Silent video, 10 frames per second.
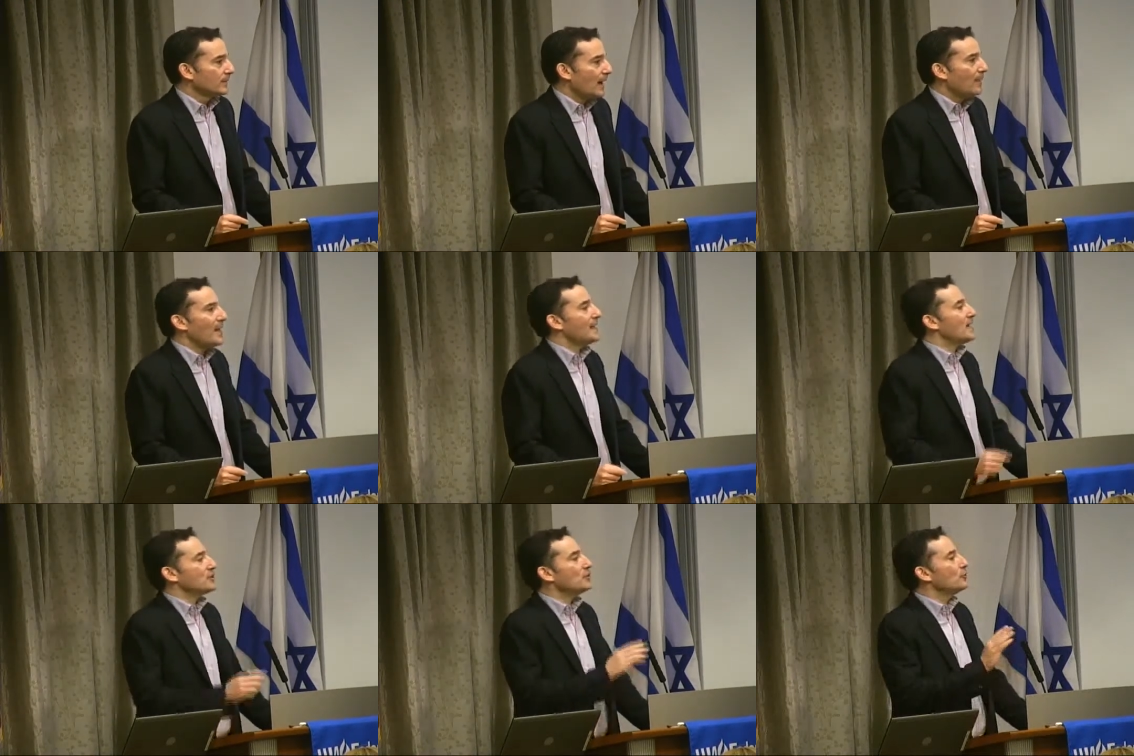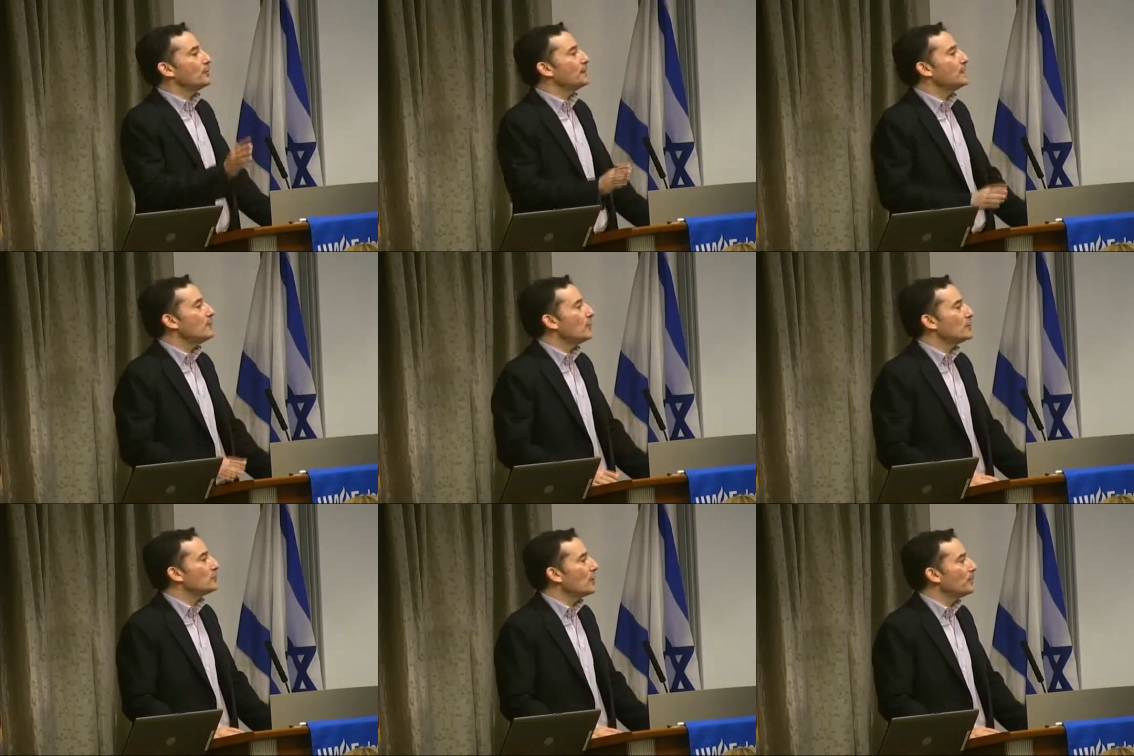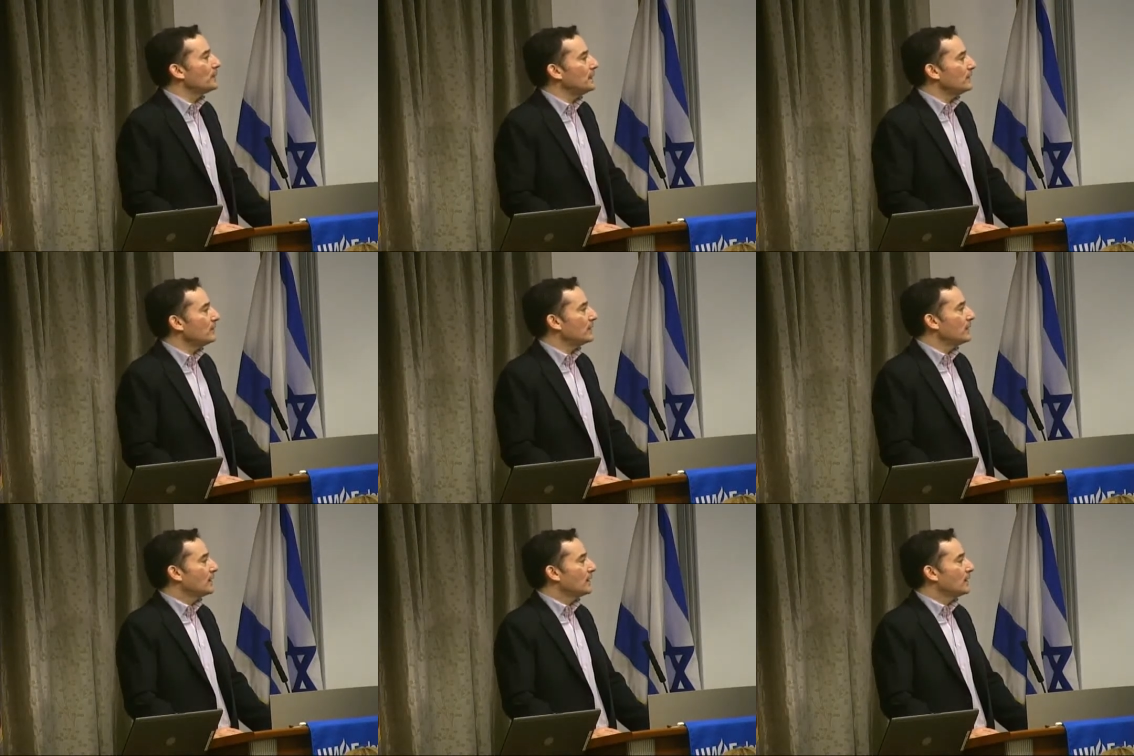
I'm not asking you to believe what you don't believe.